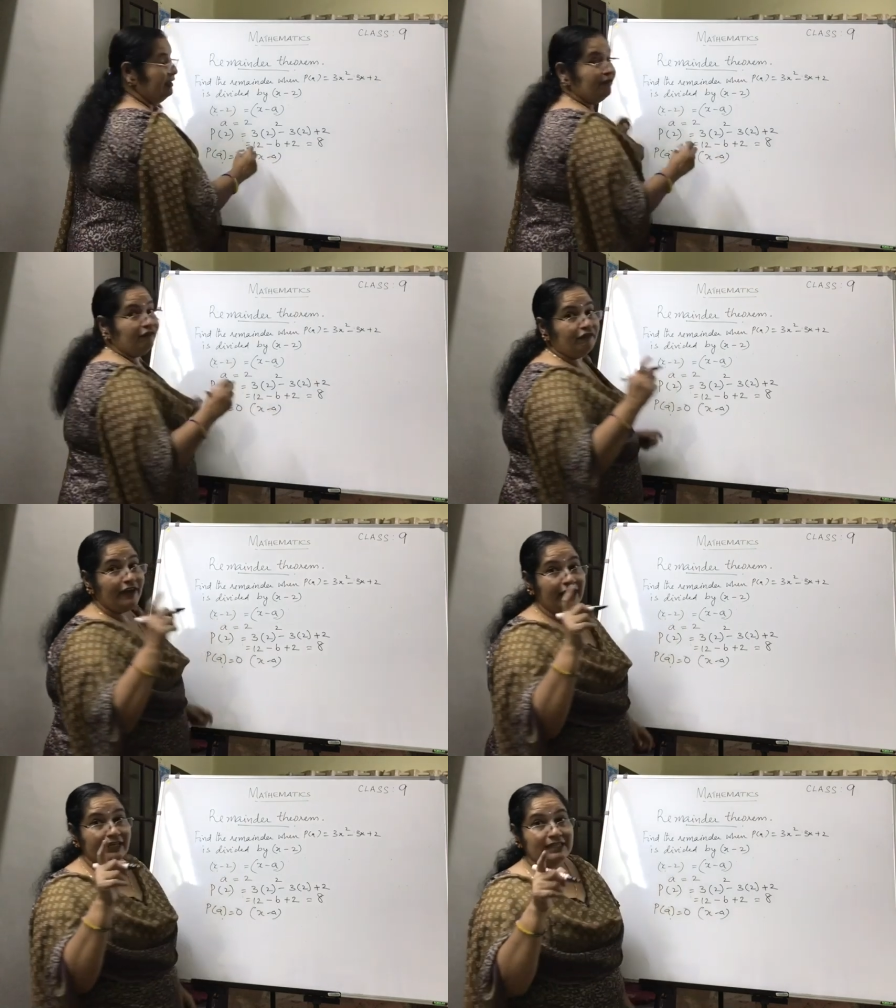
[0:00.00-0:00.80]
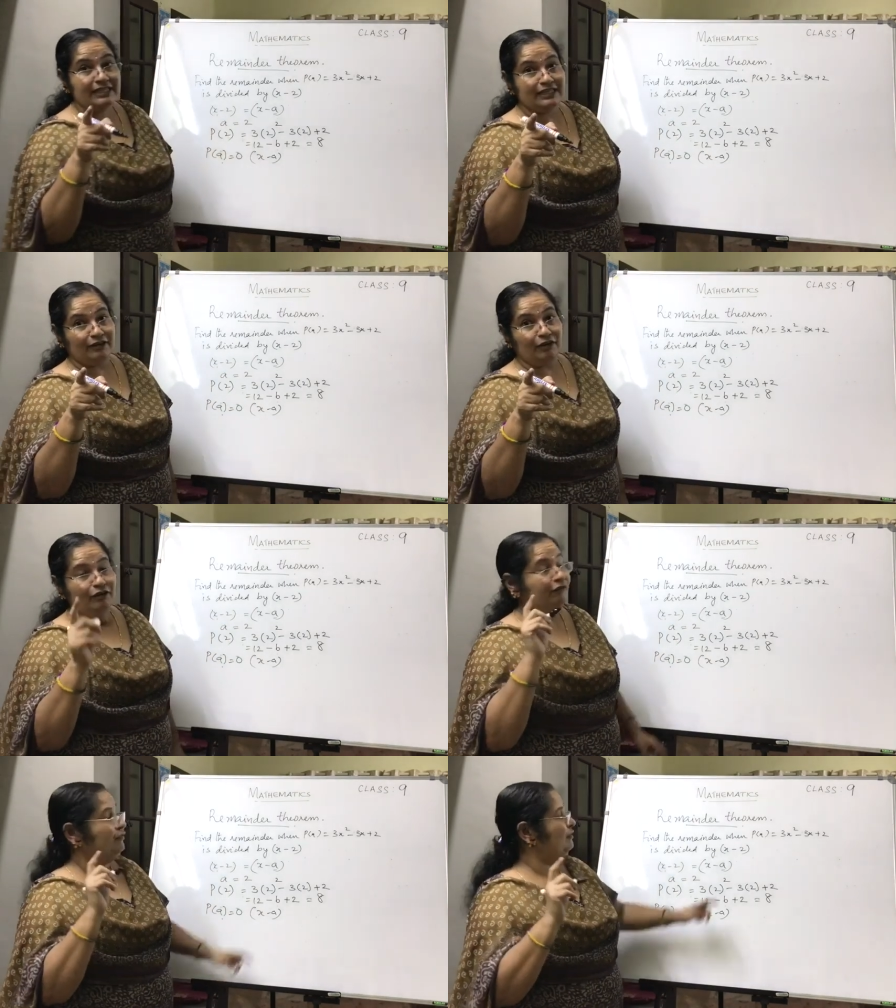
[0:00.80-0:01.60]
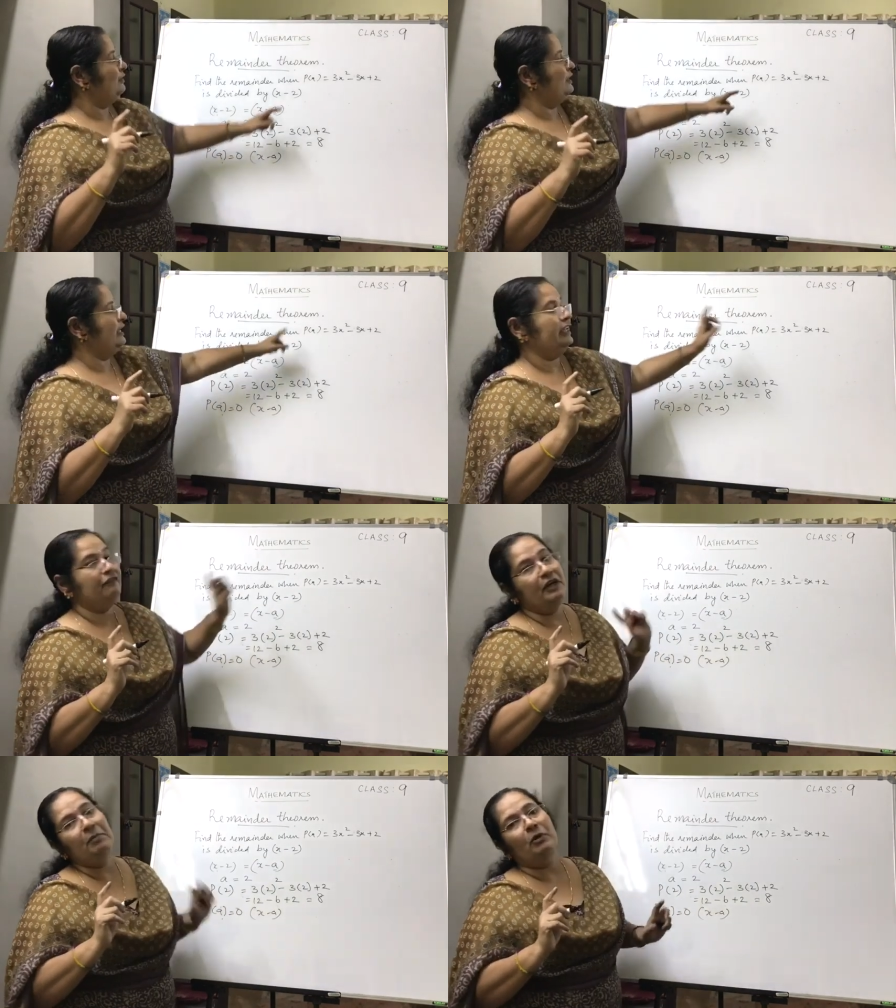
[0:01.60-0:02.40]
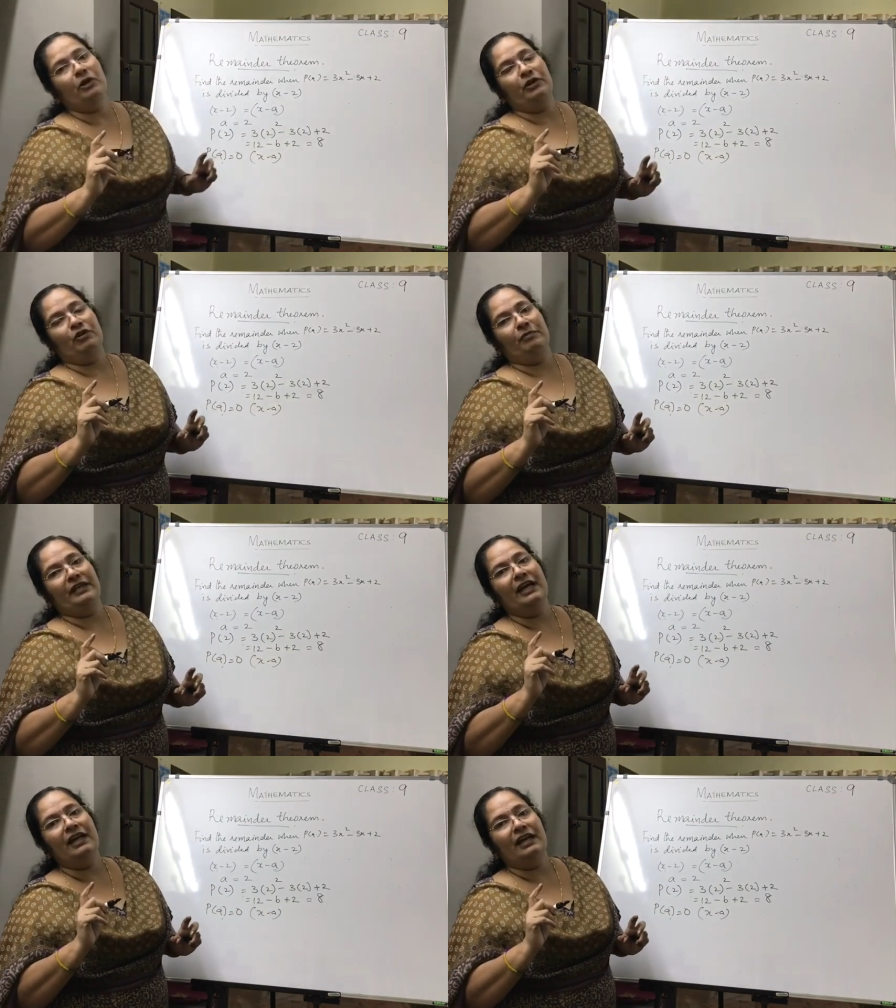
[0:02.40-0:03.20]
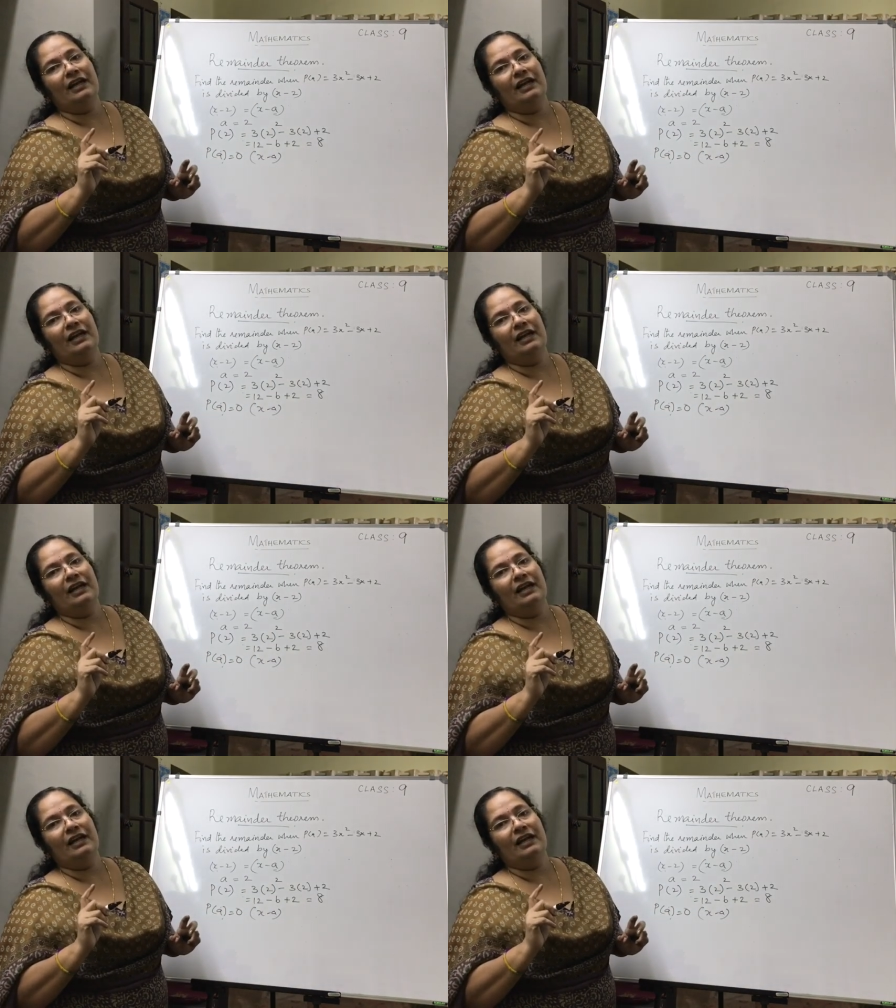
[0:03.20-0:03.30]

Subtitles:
factor of the given polynomial.